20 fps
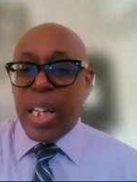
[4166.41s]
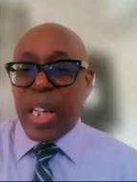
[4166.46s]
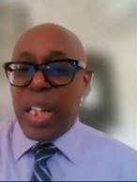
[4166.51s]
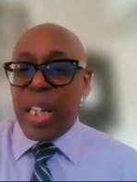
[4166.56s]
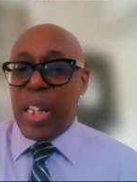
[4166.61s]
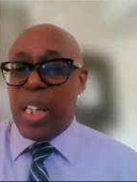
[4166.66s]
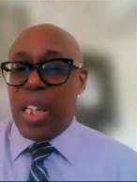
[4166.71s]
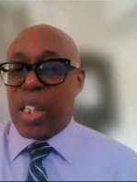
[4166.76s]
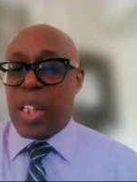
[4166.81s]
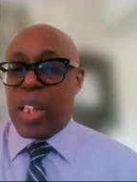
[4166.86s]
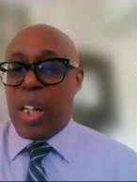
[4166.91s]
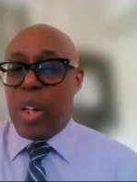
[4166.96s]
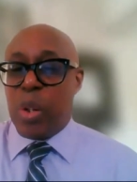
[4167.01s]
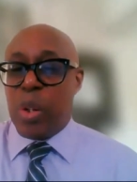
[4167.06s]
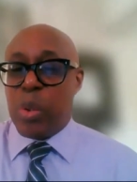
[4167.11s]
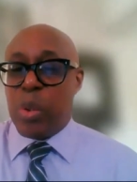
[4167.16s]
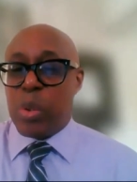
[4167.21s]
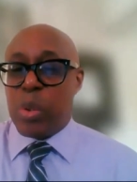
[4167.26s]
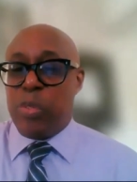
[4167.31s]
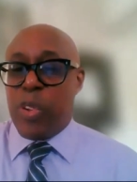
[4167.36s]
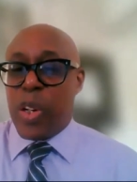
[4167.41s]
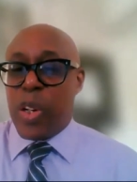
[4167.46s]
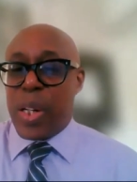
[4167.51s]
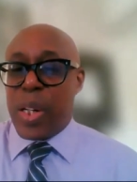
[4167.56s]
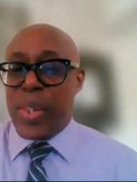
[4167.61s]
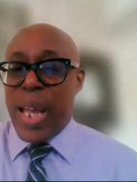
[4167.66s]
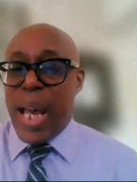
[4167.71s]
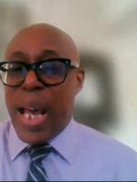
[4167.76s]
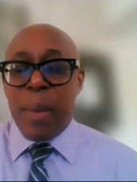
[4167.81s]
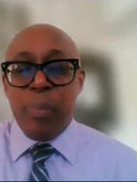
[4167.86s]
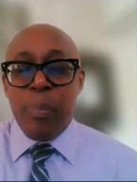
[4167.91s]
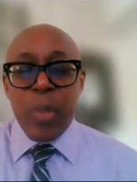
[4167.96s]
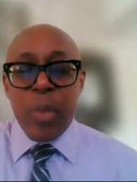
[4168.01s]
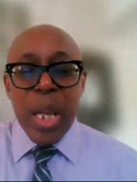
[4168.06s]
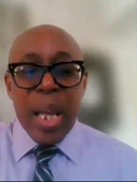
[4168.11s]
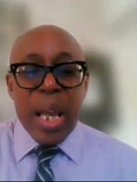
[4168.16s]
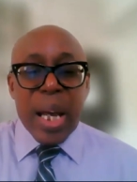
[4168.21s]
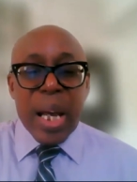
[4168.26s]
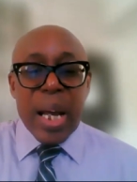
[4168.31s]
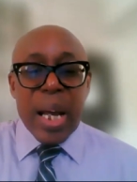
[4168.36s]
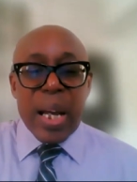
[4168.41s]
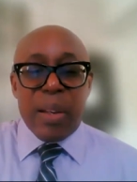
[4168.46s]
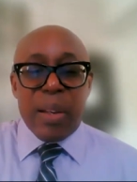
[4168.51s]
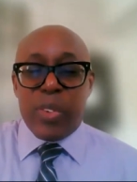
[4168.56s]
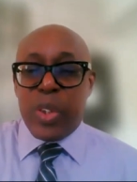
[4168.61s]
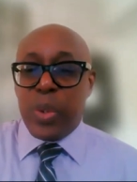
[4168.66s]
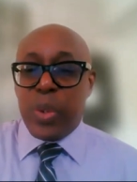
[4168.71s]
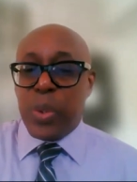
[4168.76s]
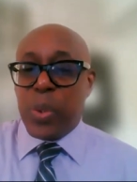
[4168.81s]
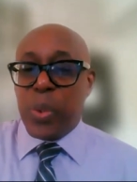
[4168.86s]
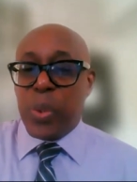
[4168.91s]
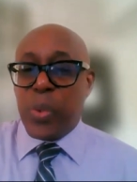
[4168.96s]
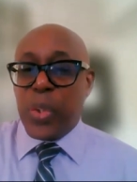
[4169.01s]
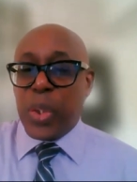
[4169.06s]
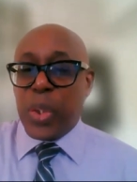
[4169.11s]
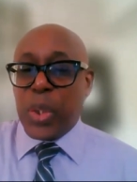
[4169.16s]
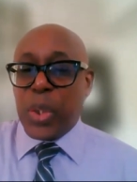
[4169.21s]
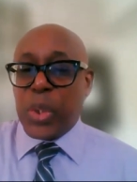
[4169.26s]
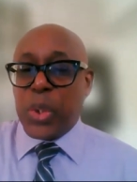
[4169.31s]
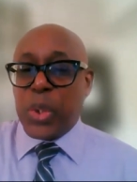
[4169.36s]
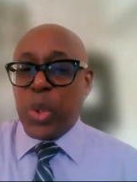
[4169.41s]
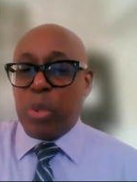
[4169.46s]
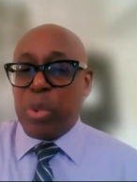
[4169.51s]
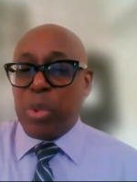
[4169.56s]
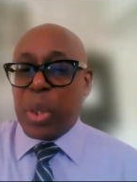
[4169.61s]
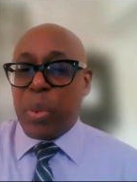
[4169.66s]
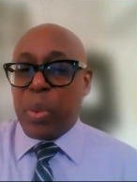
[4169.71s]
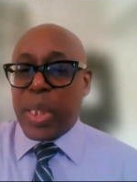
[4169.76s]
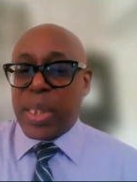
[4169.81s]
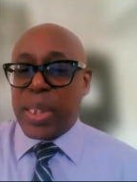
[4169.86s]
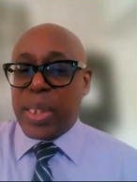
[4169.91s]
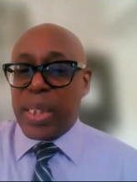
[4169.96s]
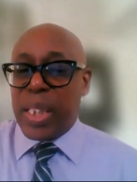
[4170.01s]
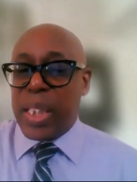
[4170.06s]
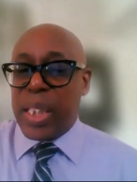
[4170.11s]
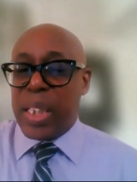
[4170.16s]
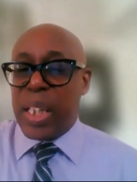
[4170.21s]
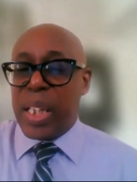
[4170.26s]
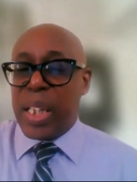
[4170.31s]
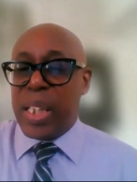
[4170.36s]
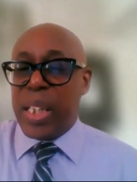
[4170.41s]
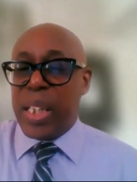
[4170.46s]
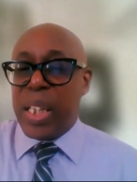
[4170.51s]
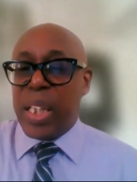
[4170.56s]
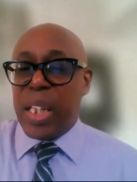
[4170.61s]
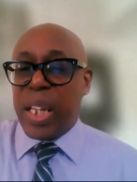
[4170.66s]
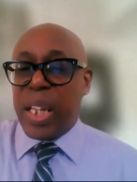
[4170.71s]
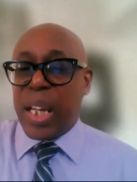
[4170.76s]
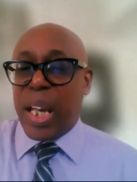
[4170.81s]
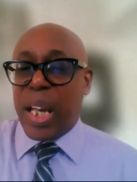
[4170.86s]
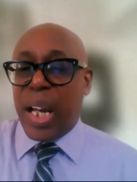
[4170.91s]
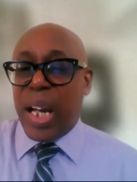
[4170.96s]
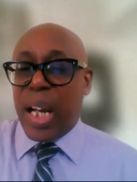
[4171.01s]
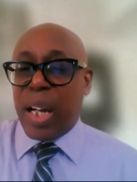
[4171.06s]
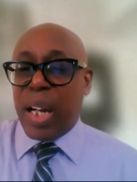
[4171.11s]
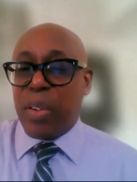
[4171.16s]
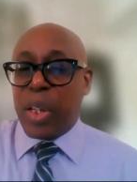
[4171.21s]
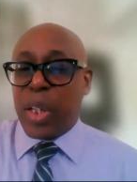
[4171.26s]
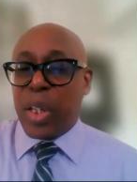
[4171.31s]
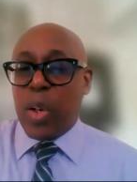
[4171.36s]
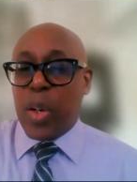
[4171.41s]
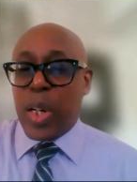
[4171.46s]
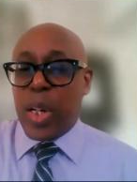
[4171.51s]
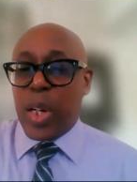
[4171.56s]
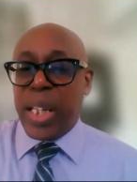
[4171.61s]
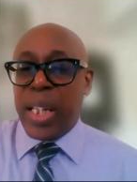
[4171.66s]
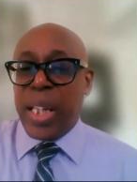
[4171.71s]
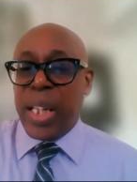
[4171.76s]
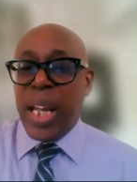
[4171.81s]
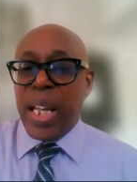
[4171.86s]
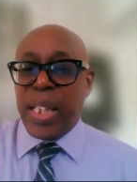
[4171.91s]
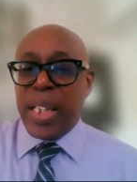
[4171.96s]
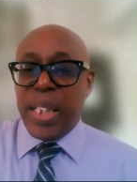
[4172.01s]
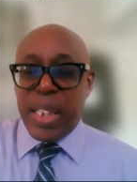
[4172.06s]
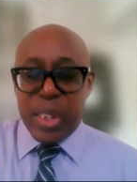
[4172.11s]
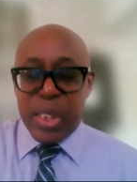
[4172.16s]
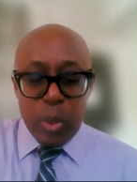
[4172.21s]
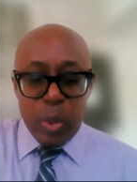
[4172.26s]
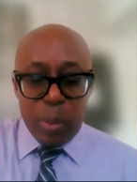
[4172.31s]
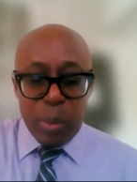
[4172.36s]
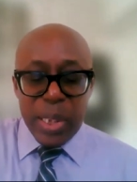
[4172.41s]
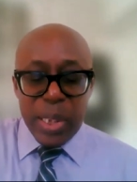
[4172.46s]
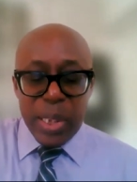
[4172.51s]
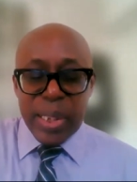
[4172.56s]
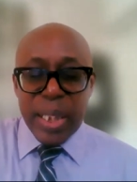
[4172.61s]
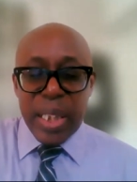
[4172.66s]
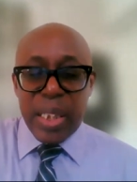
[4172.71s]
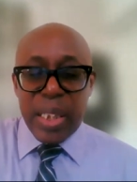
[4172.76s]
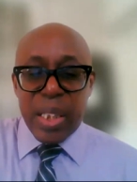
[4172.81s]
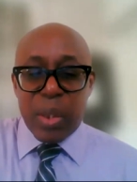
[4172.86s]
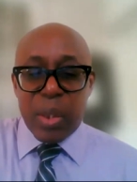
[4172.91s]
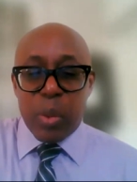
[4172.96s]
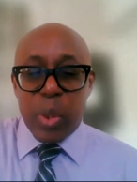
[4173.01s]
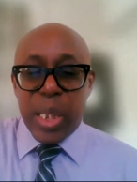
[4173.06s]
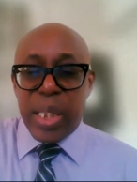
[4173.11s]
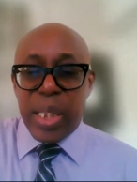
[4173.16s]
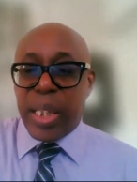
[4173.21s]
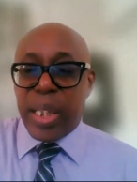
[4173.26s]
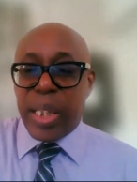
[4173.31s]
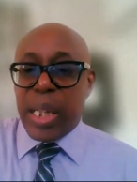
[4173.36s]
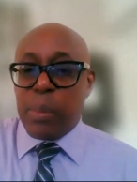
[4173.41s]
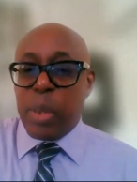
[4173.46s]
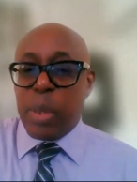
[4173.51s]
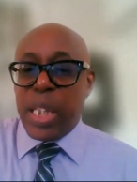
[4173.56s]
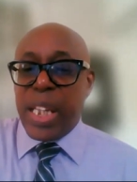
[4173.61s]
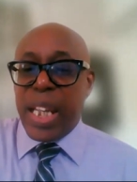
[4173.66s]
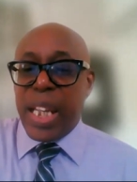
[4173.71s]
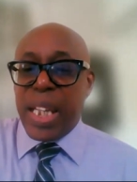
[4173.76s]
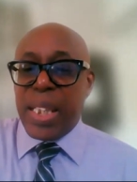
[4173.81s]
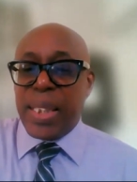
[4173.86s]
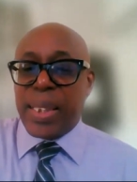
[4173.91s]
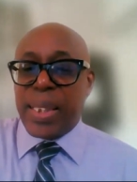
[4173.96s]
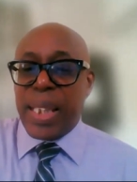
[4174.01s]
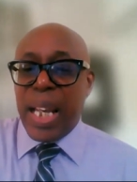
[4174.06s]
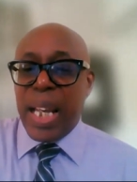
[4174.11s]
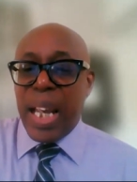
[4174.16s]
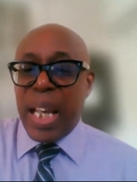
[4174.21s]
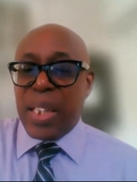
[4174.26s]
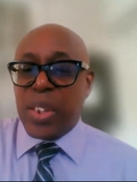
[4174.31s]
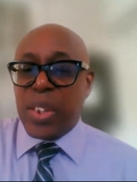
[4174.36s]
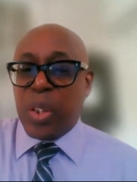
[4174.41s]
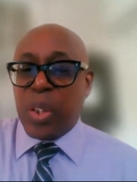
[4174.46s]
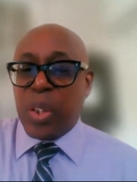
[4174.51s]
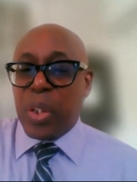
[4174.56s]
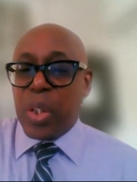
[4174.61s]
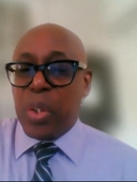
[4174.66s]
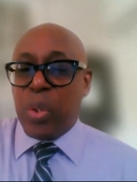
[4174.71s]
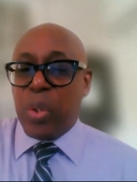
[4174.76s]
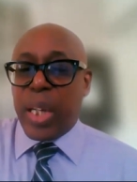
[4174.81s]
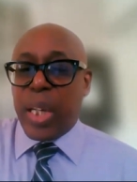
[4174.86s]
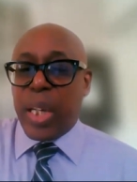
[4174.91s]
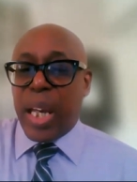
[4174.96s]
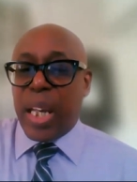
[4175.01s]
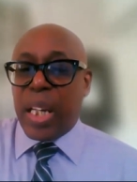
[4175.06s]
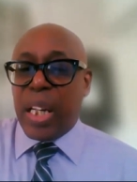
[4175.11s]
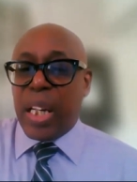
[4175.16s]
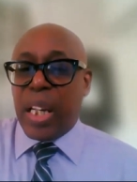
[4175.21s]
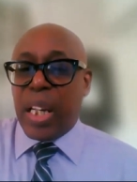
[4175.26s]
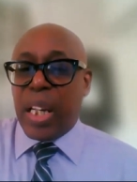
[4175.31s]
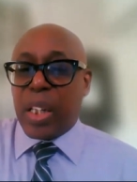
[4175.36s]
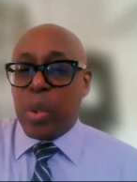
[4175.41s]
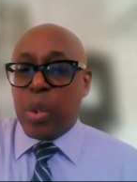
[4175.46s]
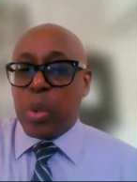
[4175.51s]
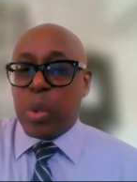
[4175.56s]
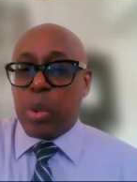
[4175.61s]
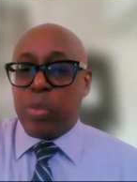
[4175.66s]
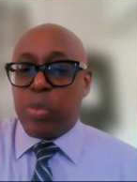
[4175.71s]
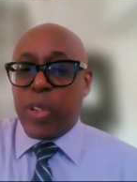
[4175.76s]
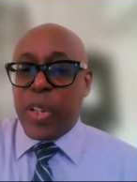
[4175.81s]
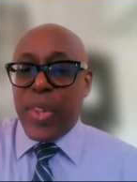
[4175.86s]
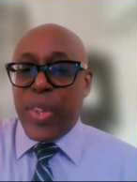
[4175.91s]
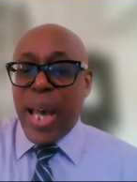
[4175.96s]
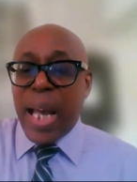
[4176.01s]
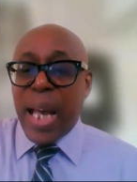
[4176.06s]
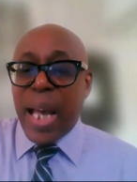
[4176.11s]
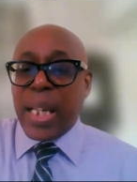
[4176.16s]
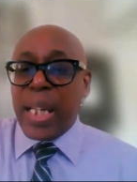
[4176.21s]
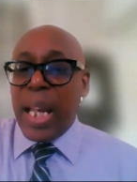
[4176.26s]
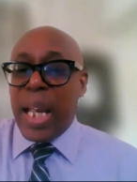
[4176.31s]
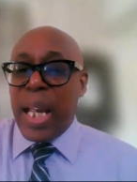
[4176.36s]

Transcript: So you can look out for that. To those who have requested the recording, this will be sent out in the coming days, so you can look out for that.